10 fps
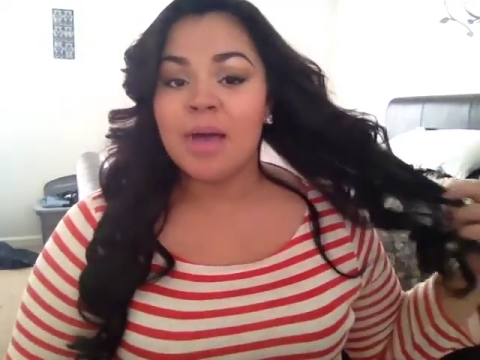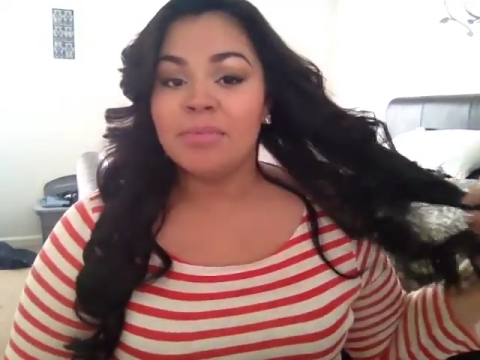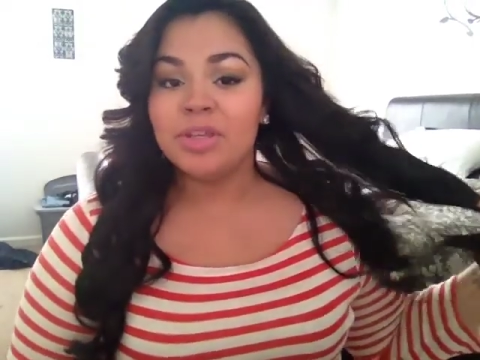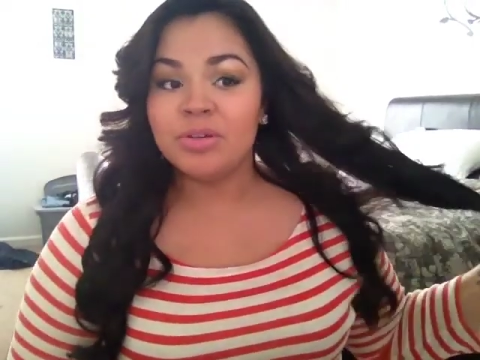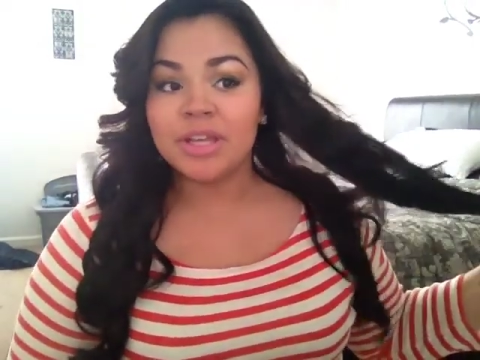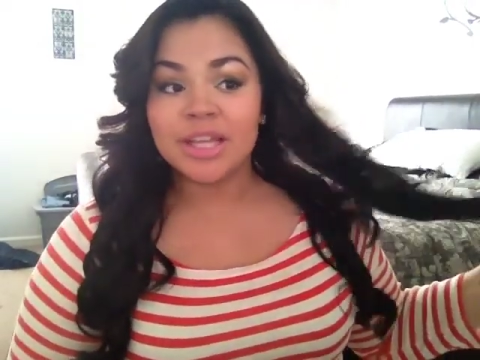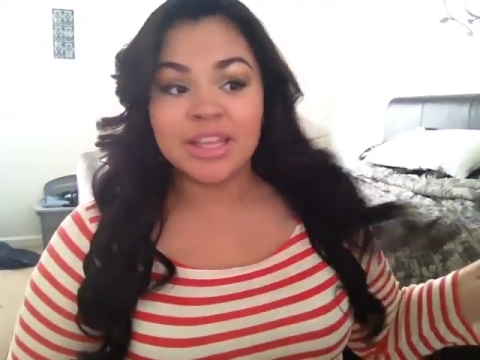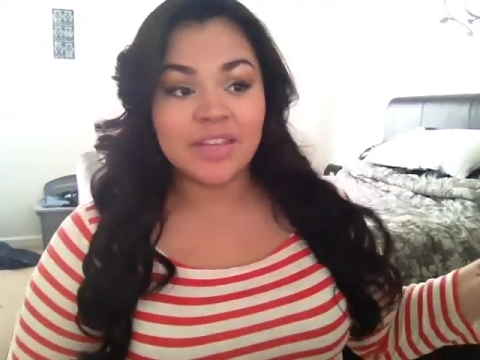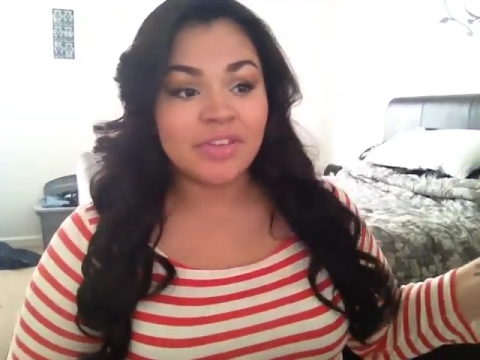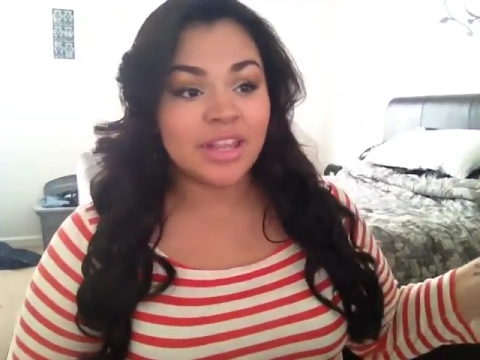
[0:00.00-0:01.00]
You can
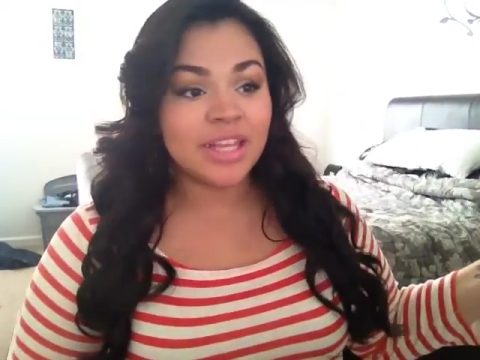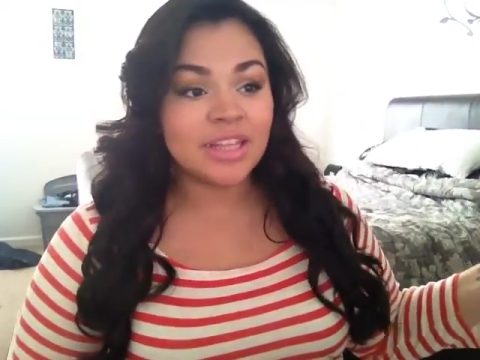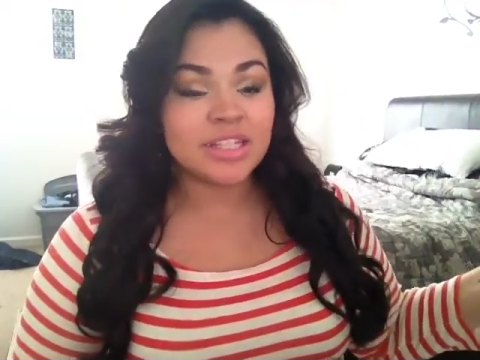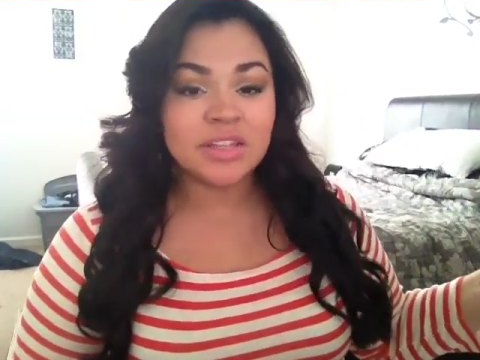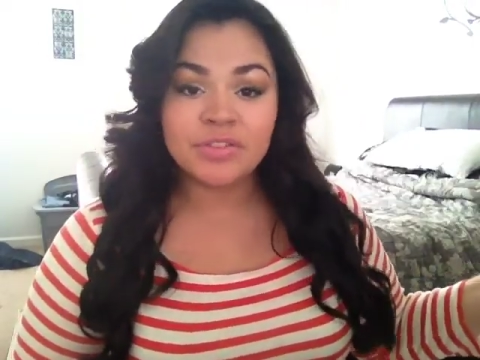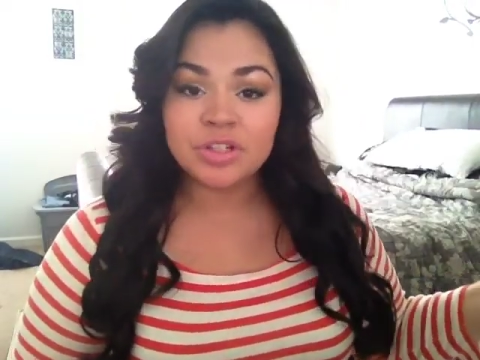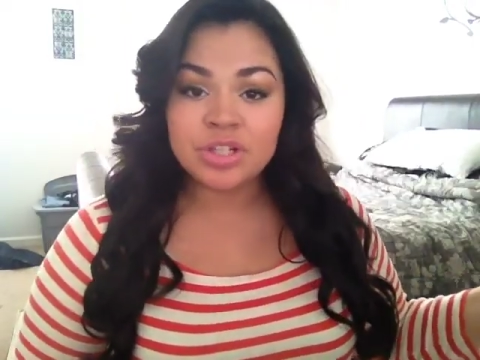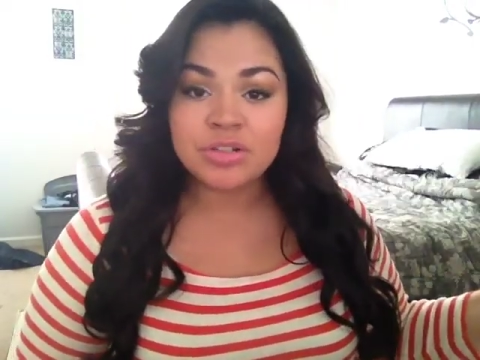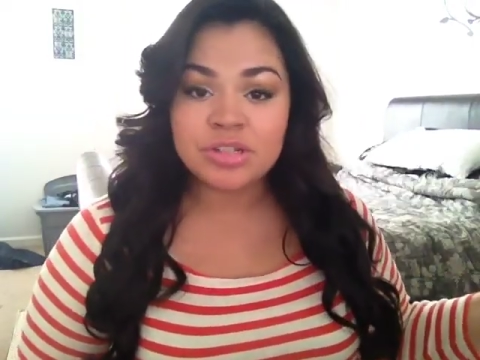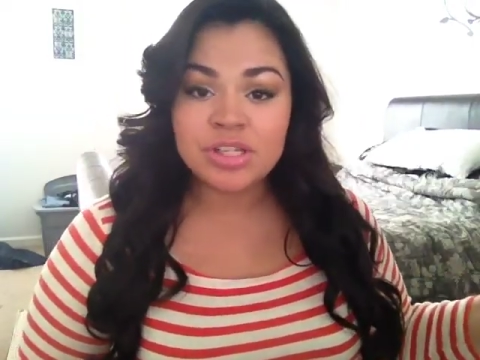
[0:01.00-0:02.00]
leave it like this if you
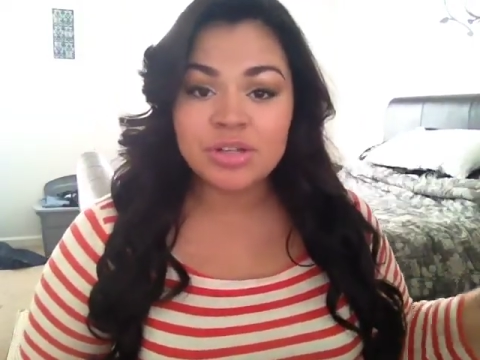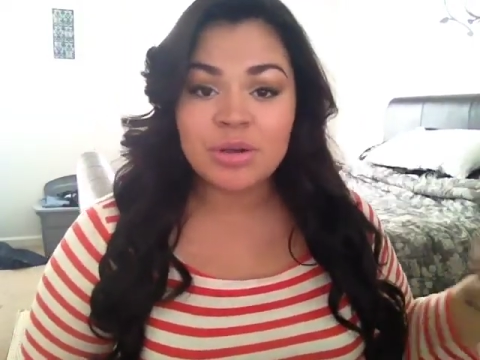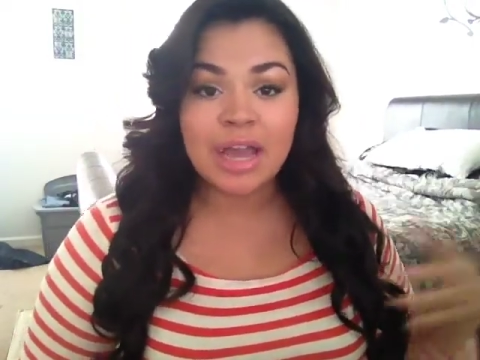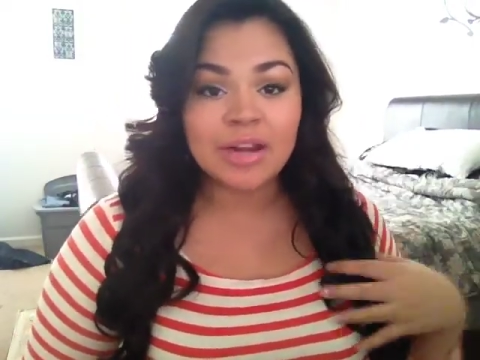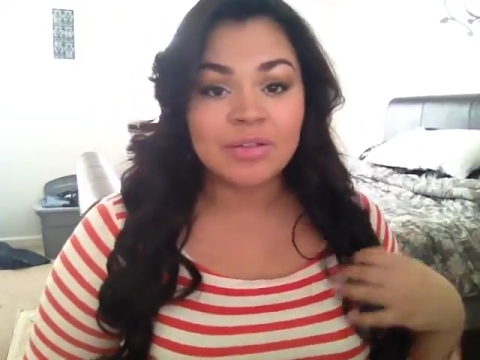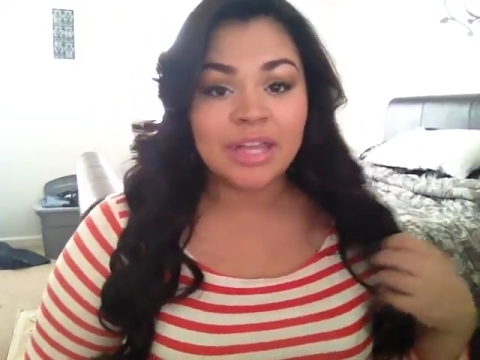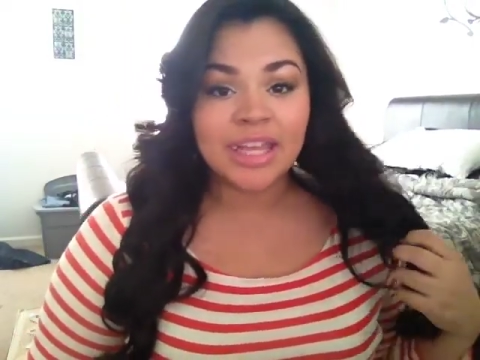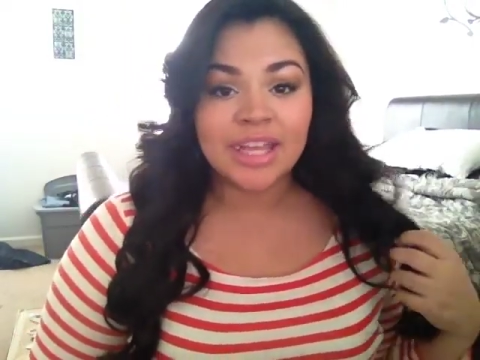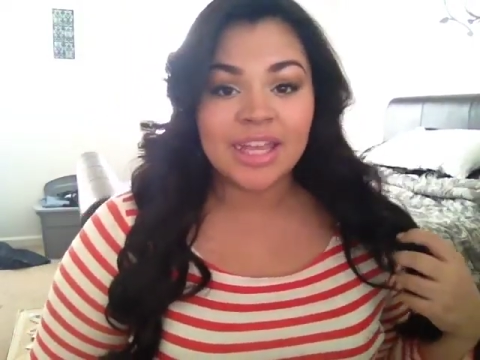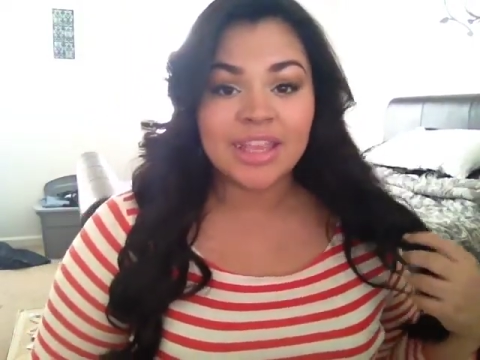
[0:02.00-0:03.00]
choose to. I don't
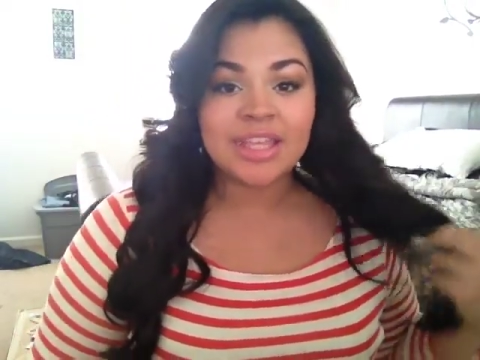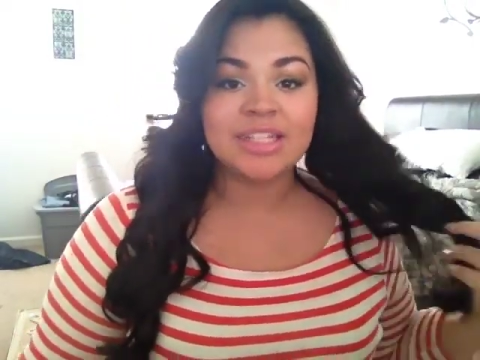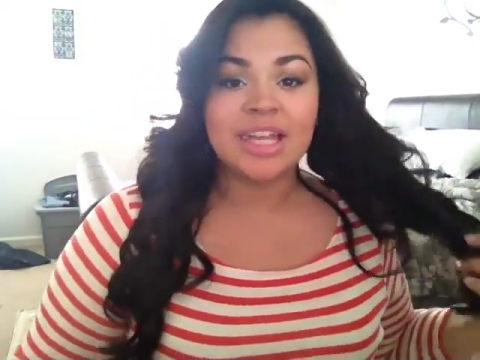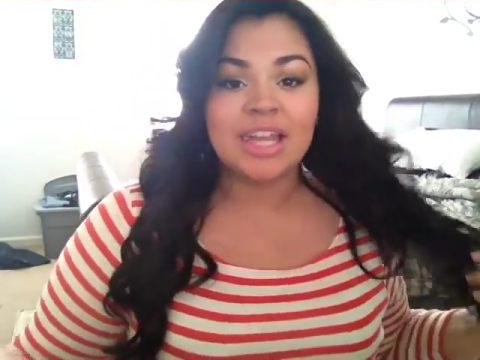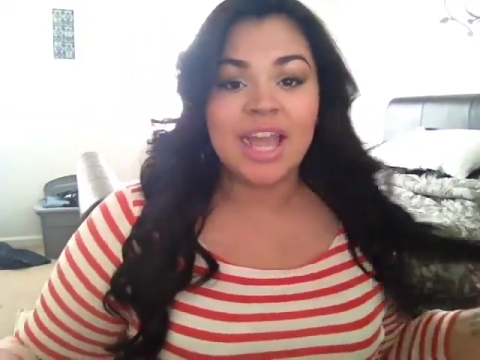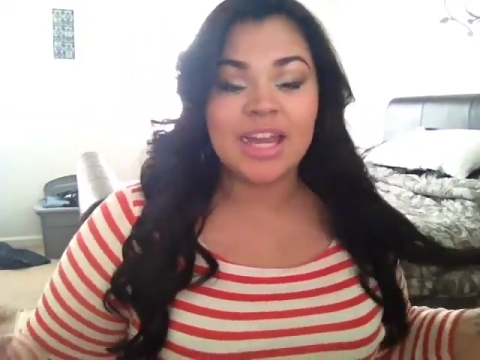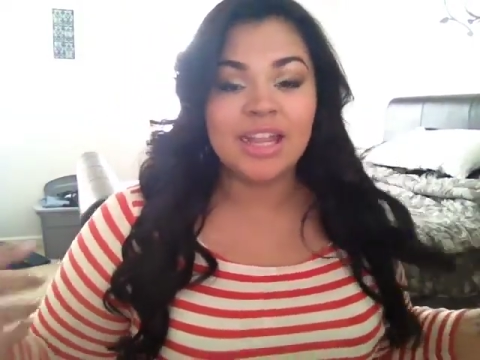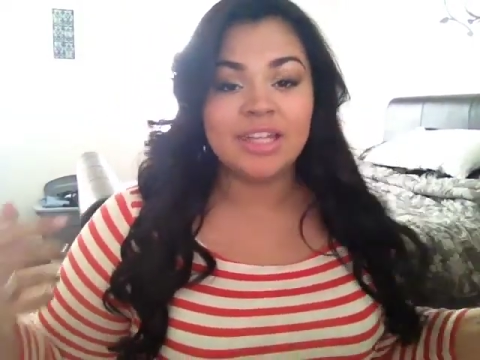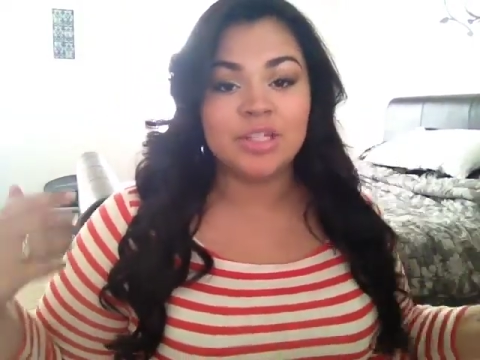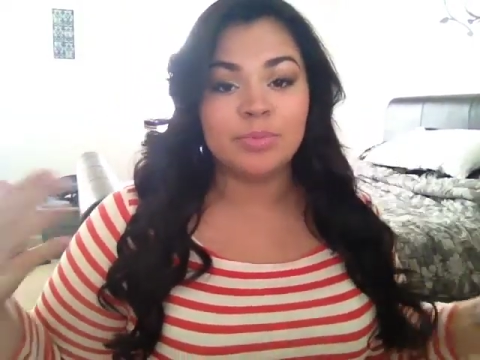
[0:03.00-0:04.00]
like it like this. I kind of
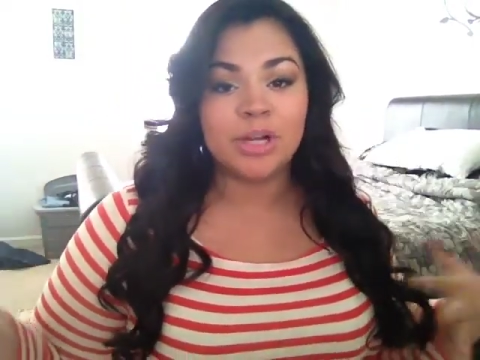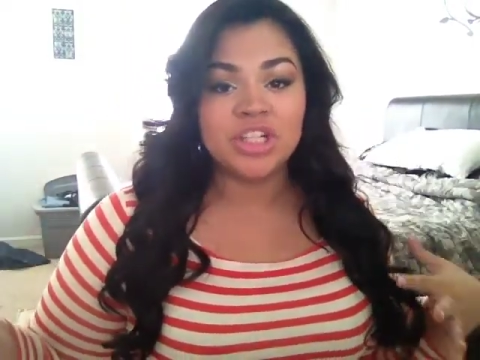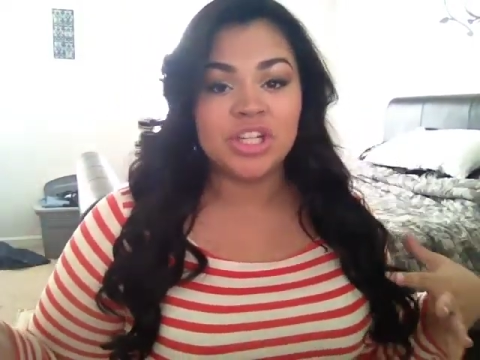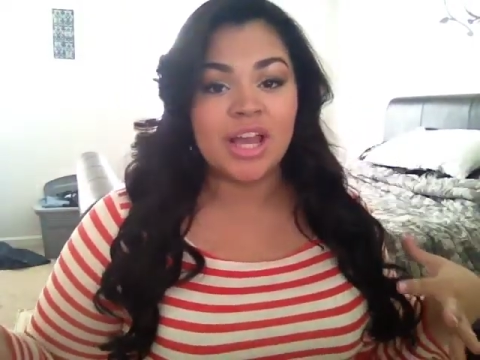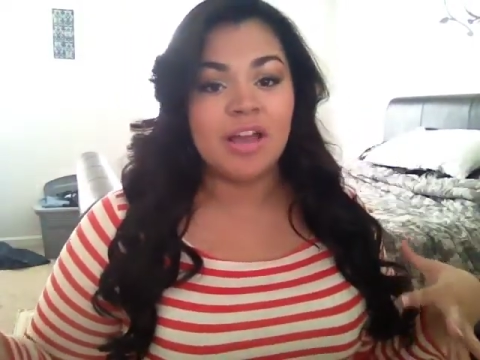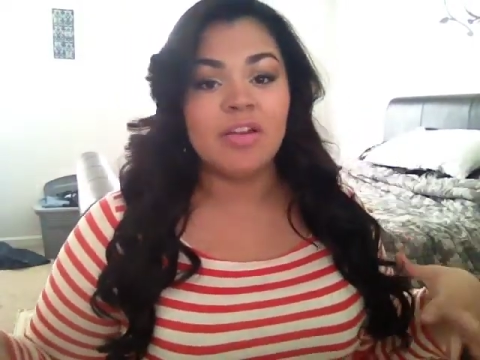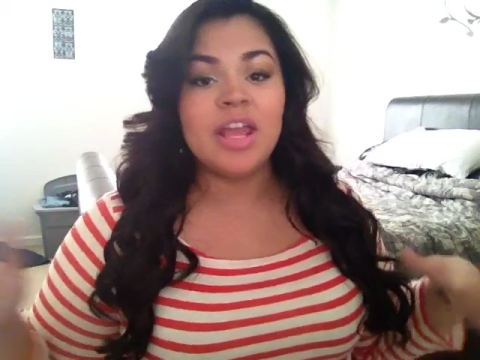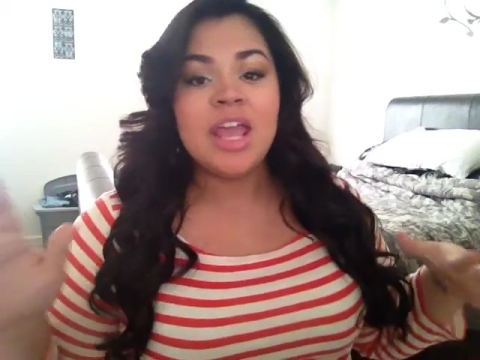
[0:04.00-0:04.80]
like to brush it out.